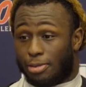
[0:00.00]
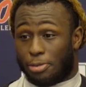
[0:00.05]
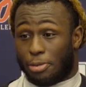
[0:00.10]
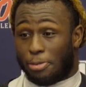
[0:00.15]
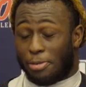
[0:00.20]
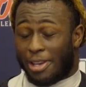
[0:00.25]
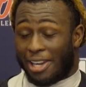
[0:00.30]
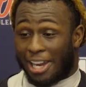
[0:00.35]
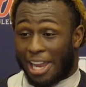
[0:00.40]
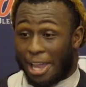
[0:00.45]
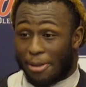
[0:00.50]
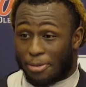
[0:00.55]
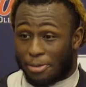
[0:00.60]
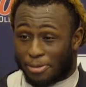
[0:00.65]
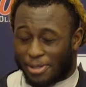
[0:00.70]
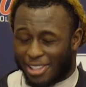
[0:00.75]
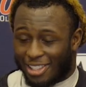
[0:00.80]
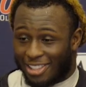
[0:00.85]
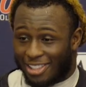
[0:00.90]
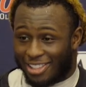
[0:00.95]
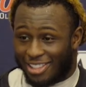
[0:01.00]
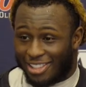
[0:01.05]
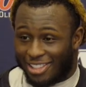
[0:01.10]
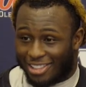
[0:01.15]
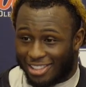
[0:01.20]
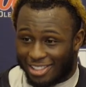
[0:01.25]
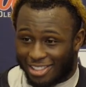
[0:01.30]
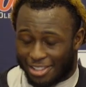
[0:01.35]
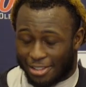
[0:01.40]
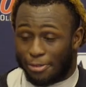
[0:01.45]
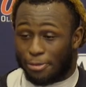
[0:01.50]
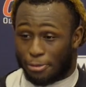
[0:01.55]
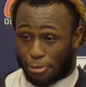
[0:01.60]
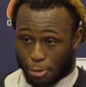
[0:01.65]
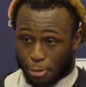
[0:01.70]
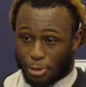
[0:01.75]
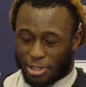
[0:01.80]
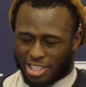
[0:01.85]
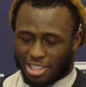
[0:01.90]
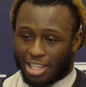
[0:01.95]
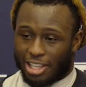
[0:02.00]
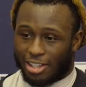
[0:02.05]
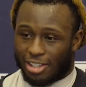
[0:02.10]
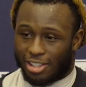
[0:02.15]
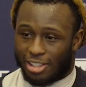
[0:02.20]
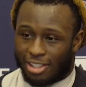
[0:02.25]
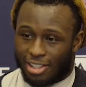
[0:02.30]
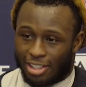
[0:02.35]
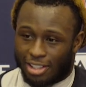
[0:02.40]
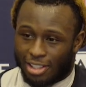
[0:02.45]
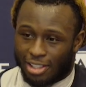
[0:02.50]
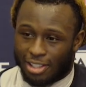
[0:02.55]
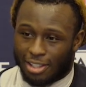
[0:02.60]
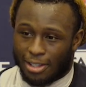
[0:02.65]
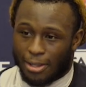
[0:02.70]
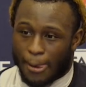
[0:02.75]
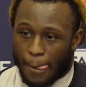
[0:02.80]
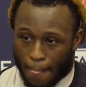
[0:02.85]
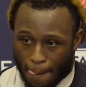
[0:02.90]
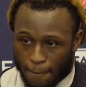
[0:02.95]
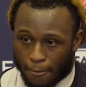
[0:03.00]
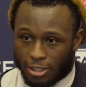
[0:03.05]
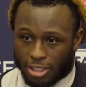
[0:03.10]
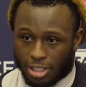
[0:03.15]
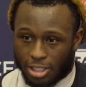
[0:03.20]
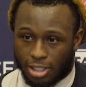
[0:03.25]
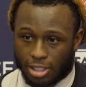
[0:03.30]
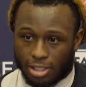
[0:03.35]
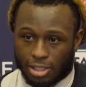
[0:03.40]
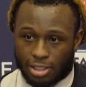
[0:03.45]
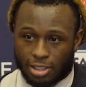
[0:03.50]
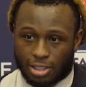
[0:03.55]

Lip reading: we made it happen, man, a few weeks later. Yes, sir.